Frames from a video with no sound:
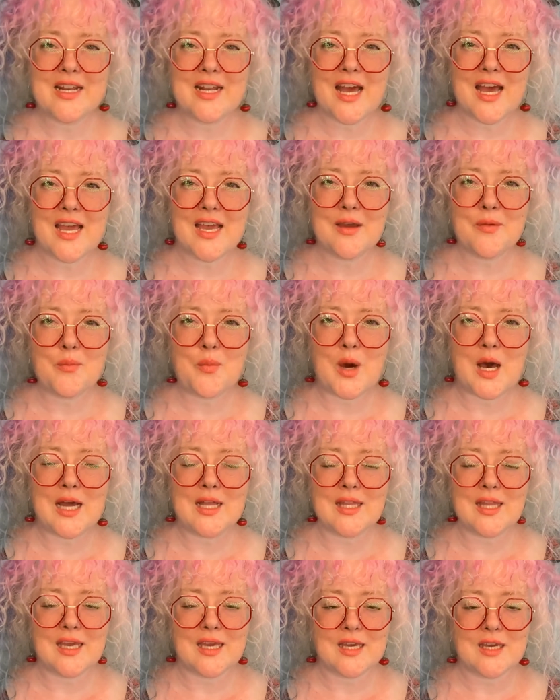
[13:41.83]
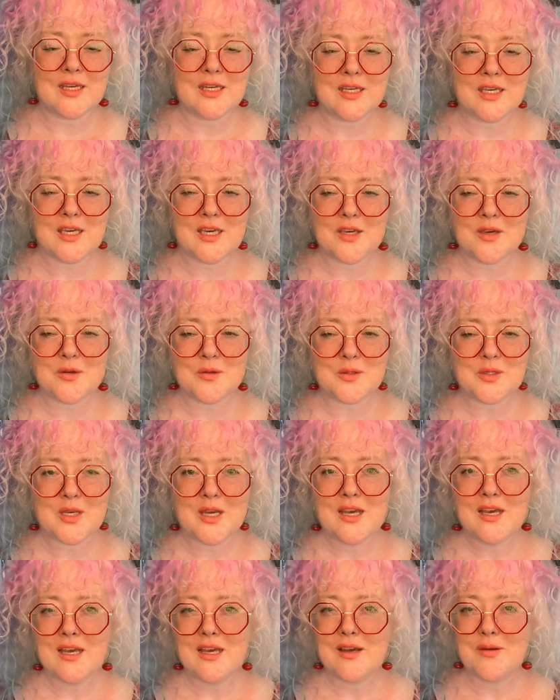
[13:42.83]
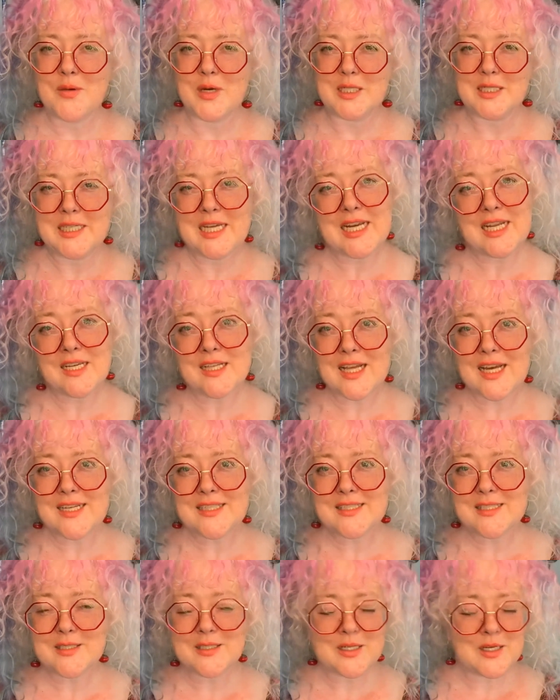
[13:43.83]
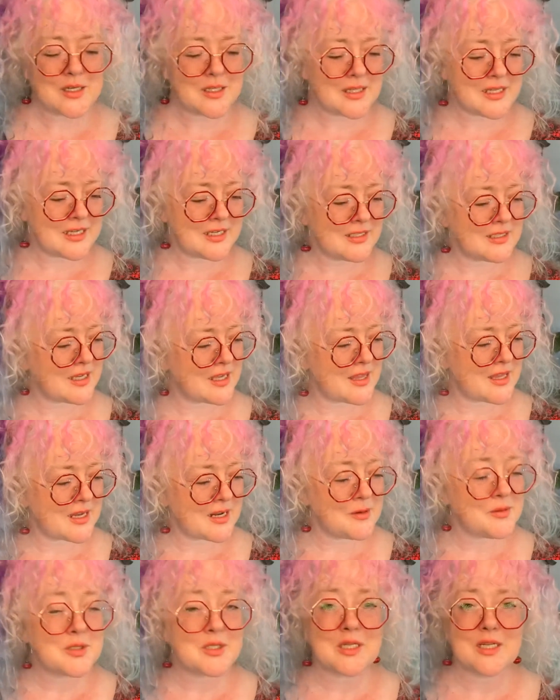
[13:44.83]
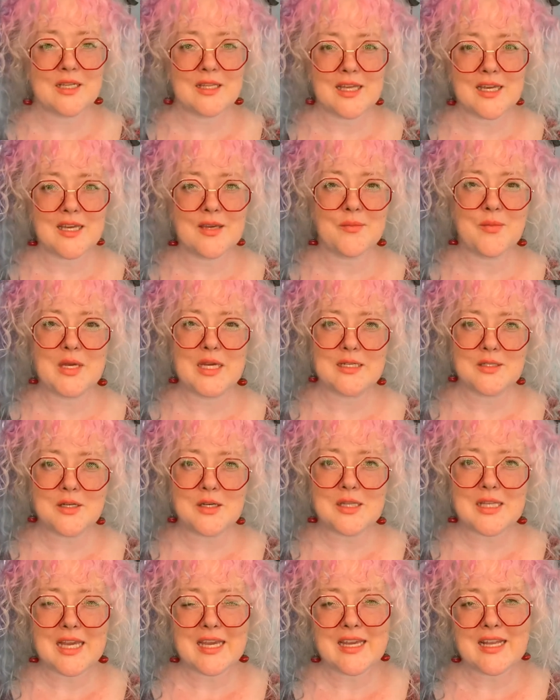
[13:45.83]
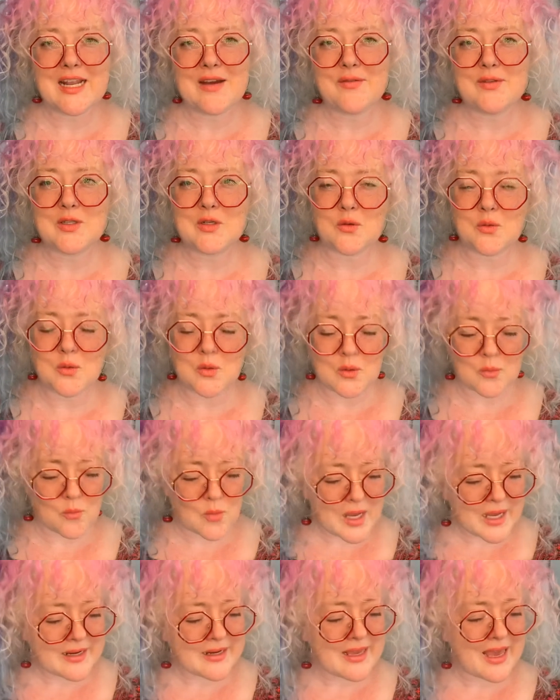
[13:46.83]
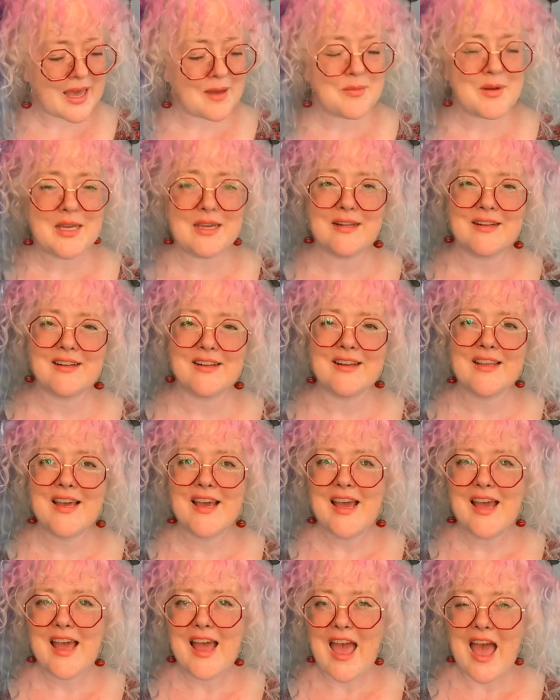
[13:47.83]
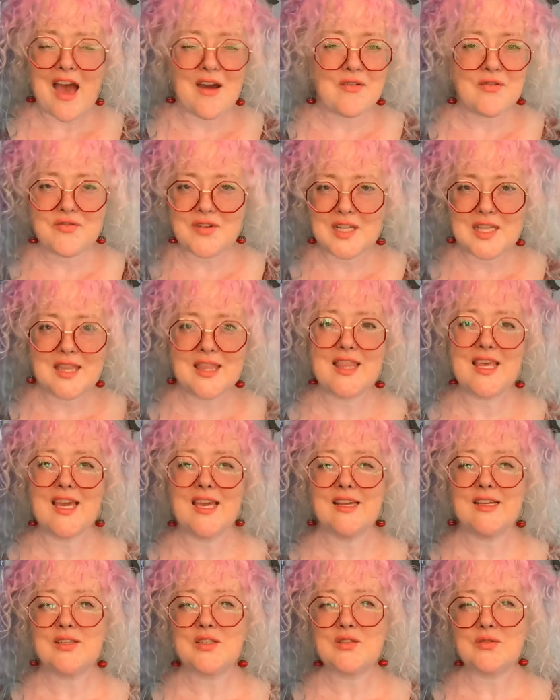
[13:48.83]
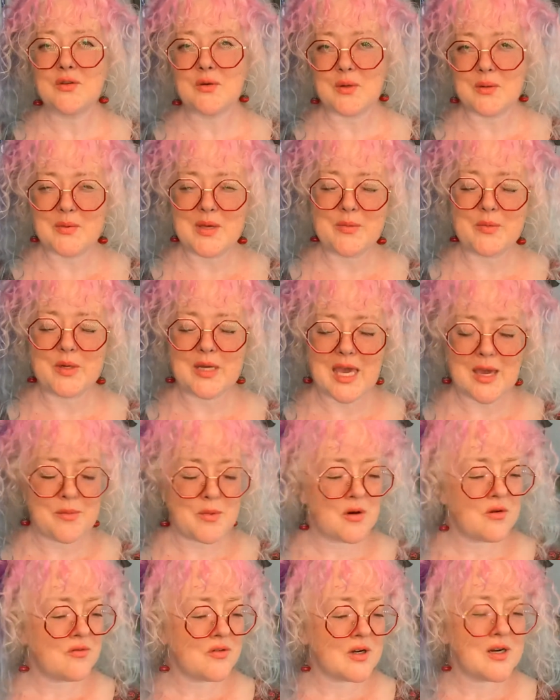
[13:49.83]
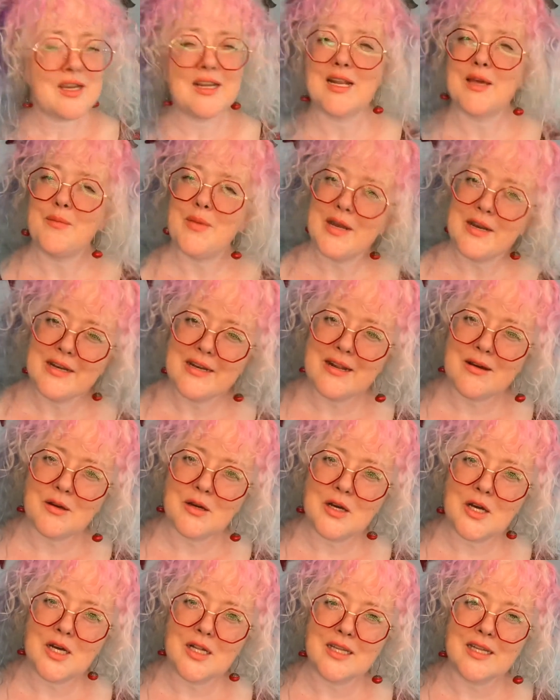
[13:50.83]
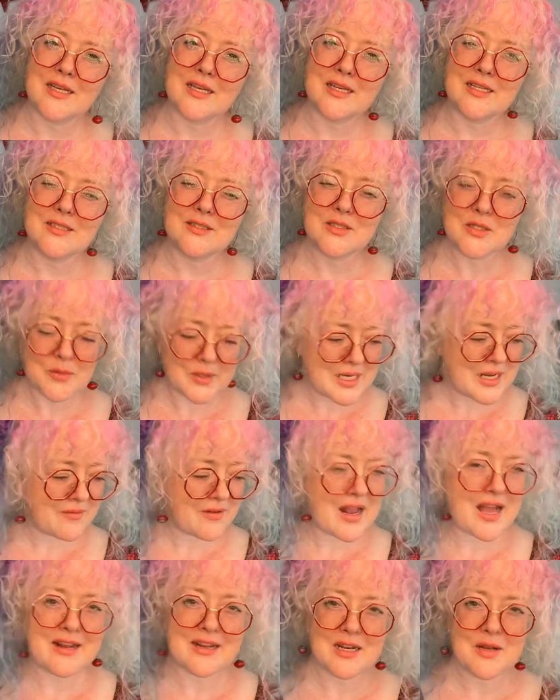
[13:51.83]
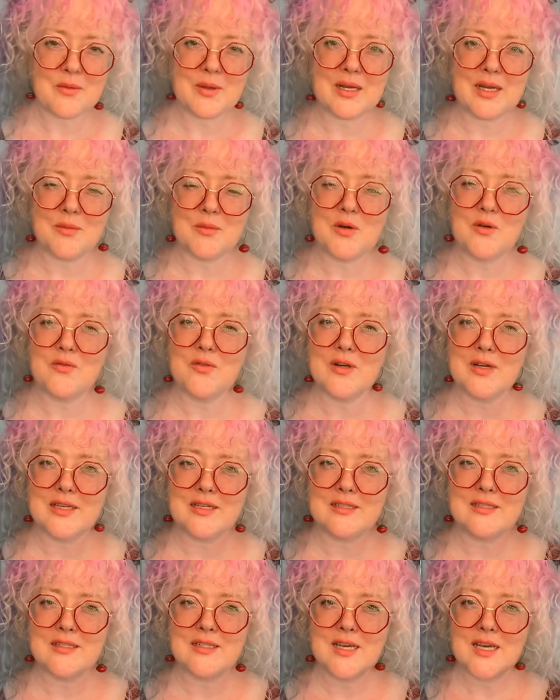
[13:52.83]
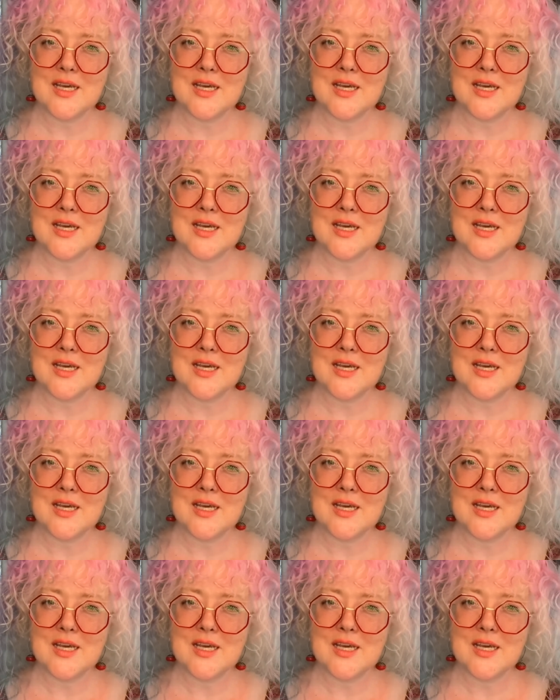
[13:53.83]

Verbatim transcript: I bought like cute martini glasses and all this. I thought I was gonna like be adult-like and have a little wine cabinet and have fun things for when people came over, and I married an alcoholic, and so we never had anyone come over, and